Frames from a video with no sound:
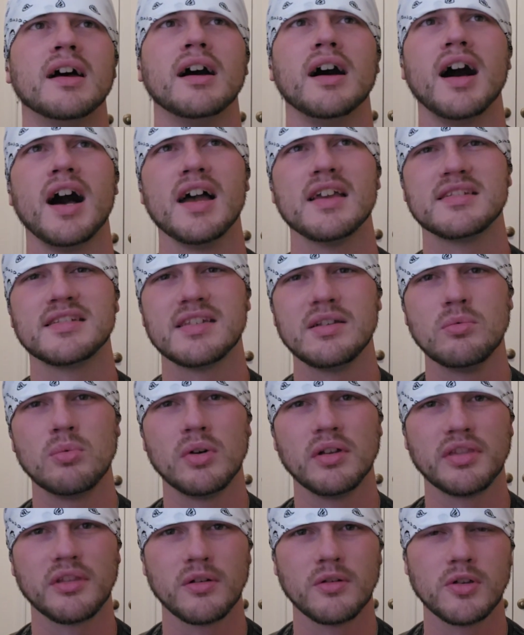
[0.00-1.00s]
I see
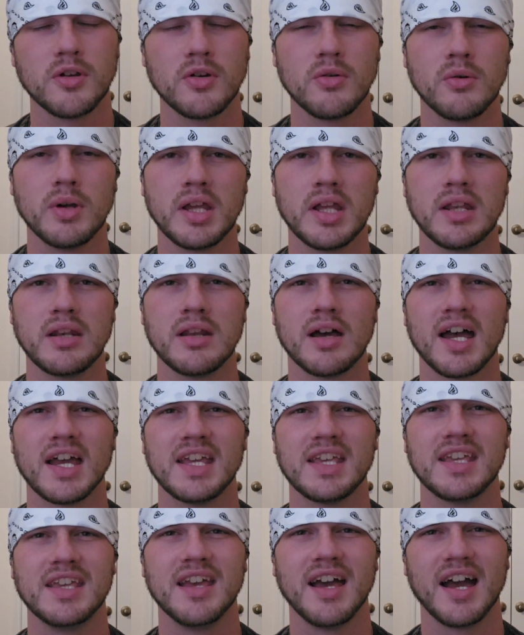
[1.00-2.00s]
what they're doing.
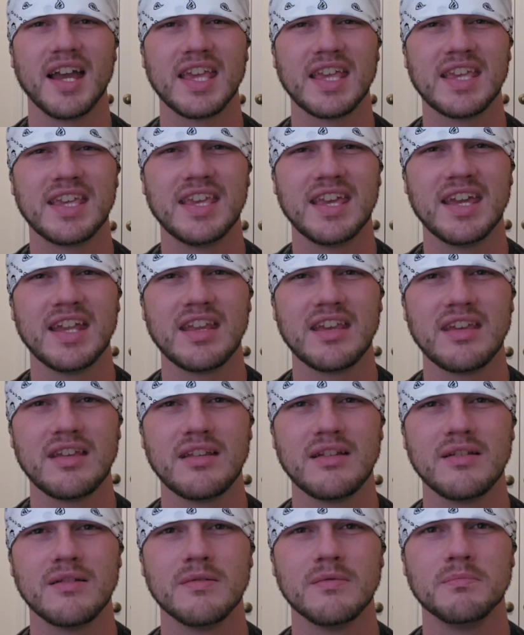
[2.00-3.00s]
I get
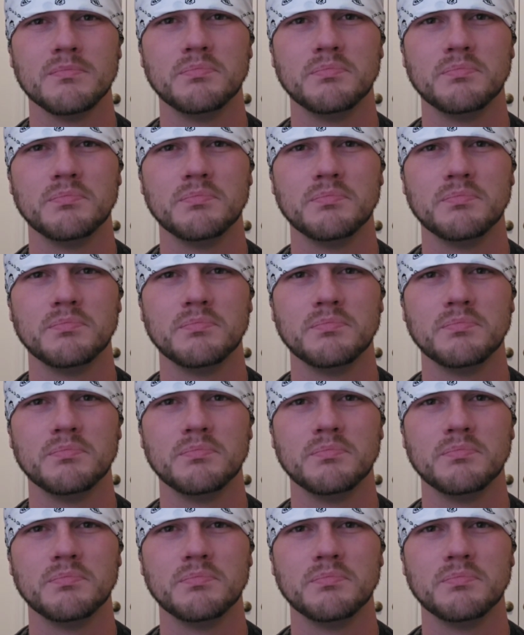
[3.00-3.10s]
it,